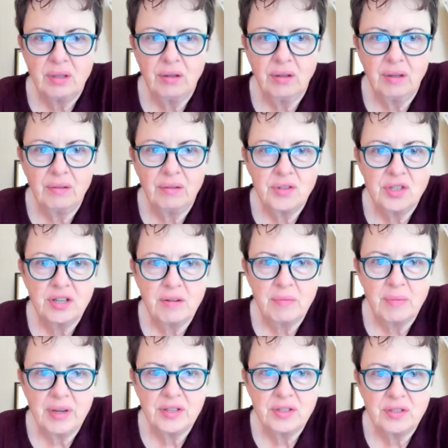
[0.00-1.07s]
going to share
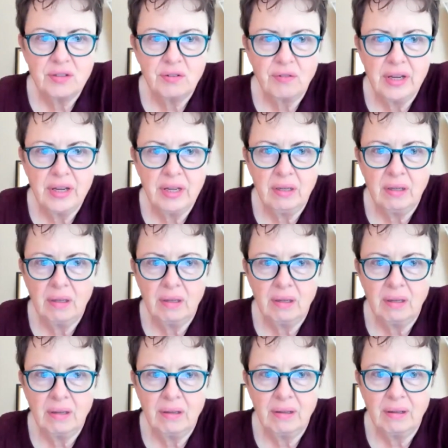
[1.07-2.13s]
my screen,
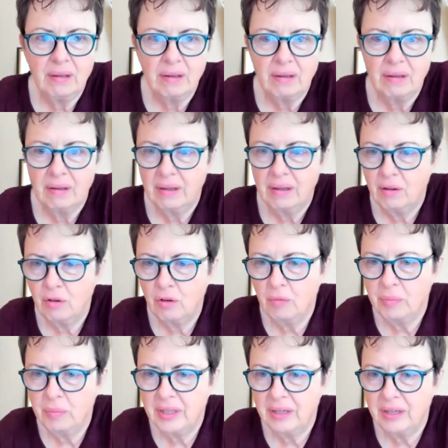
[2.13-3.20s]
hope
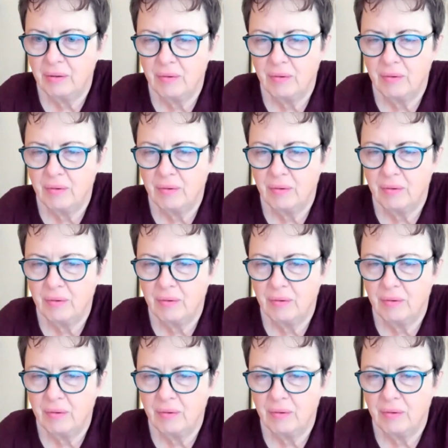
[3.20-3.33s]
that it